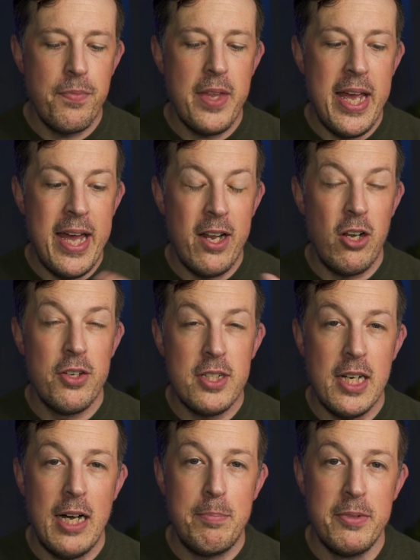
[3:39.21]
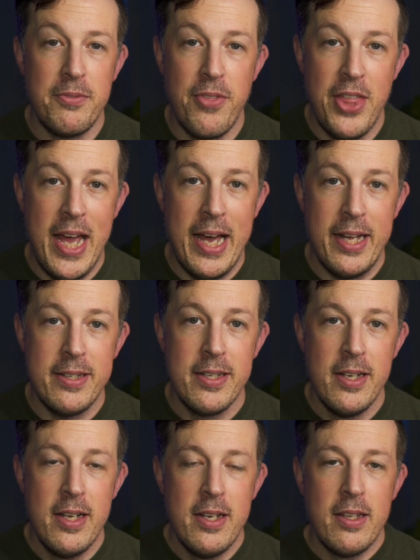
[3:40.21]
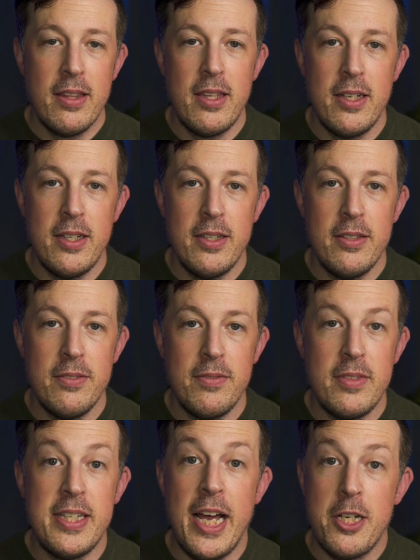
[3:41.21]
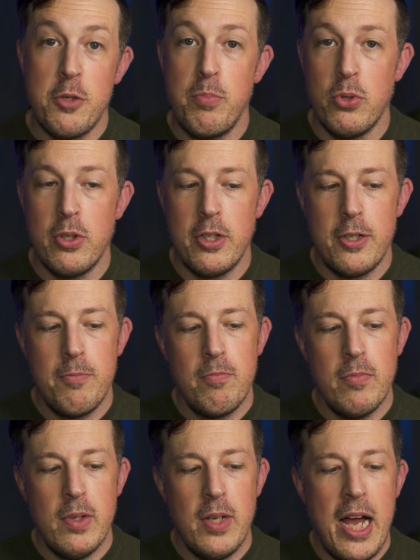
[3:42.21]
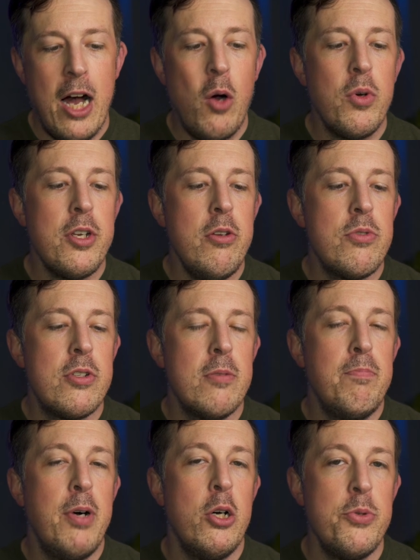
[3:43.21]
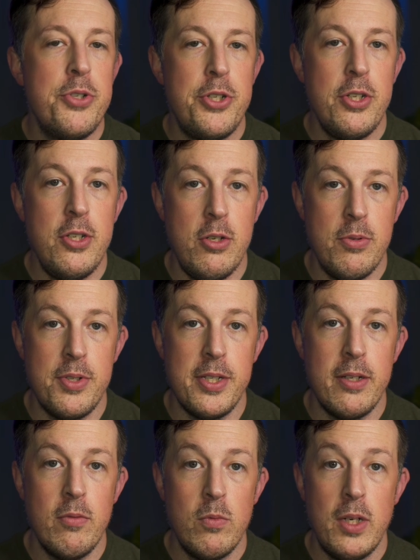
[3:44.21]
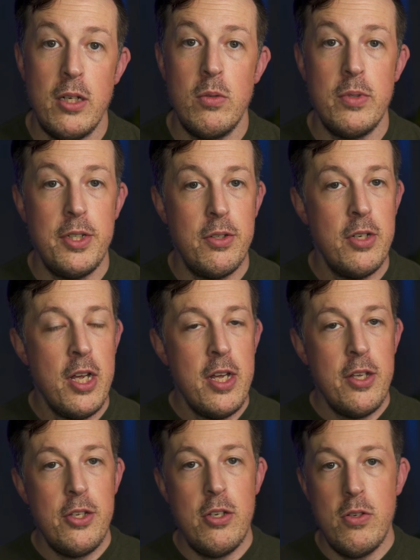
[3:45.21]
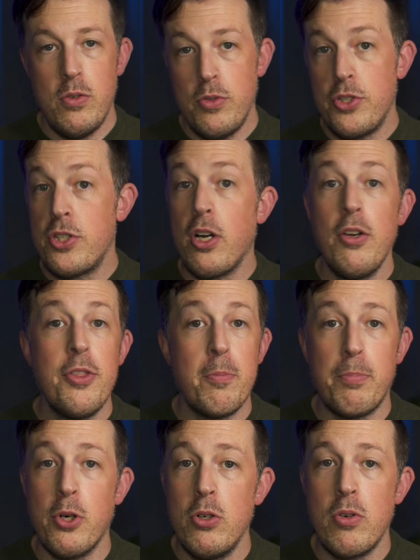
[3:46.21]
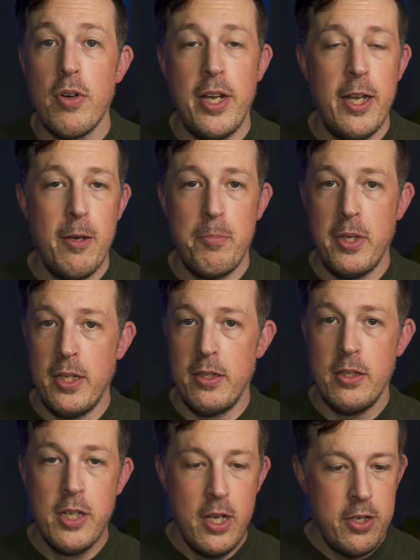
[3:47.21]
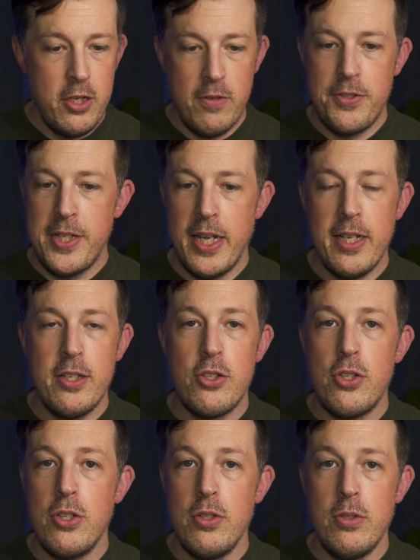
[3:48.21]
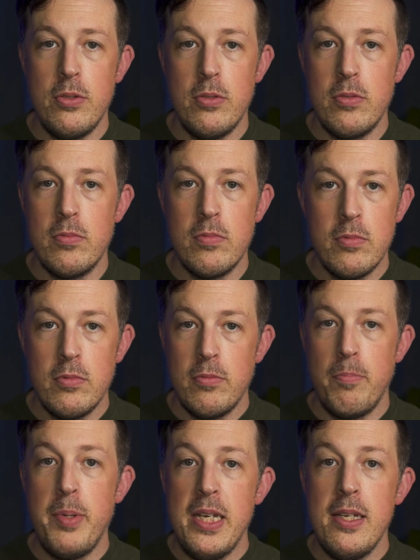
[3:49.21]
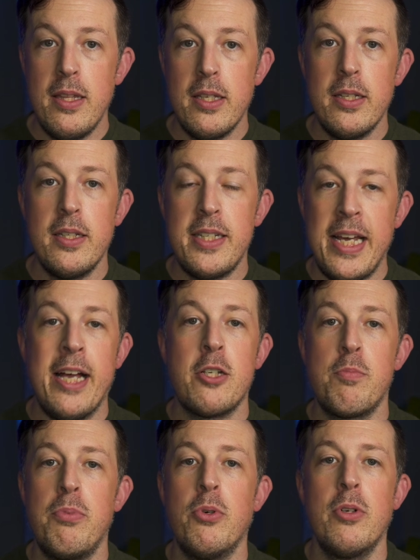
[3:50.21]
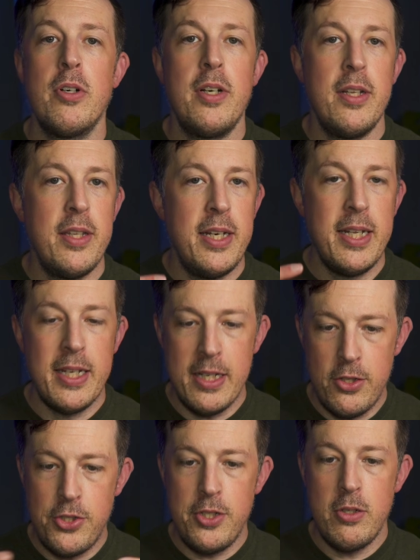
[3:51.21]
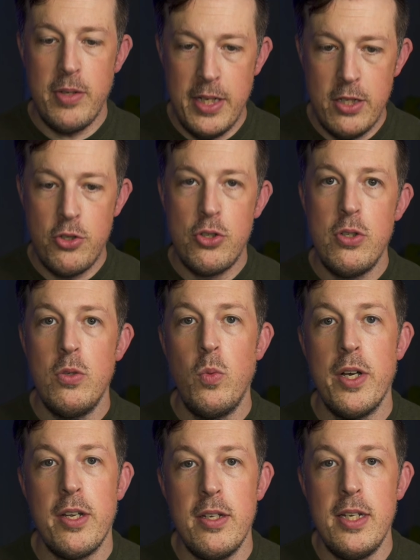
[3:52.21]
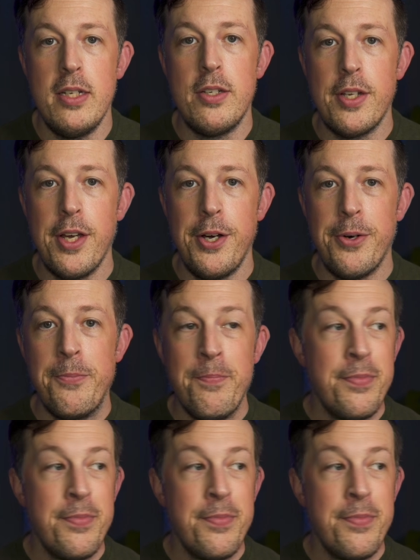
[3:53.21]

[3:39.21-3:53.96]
Add on top of that, the dashboard. How are you supposed to use it? Well, when you start the program and you've set it to be the dashboard and then it gets you into where you need to go.